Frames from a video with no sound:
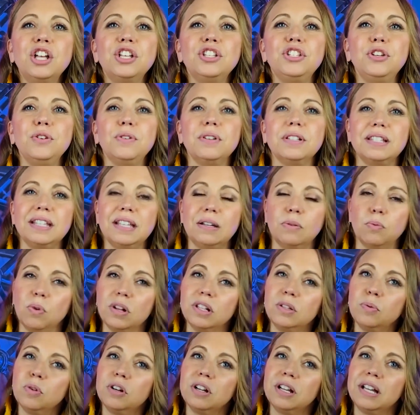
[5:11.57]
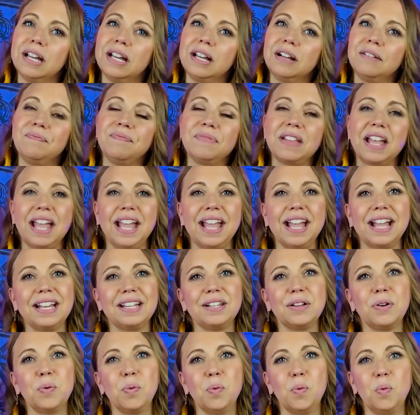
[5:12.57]
so you can see what's working
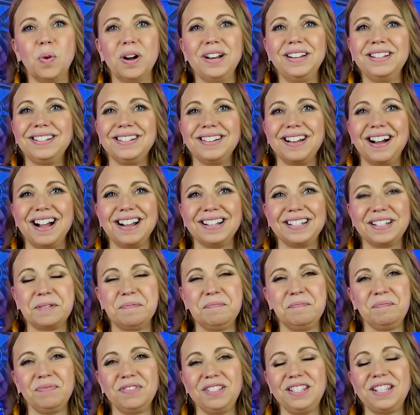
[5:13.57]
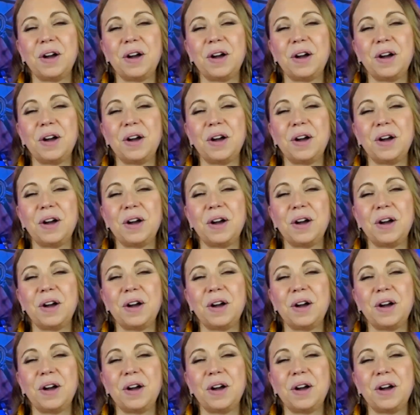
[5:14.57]
and what is not. So,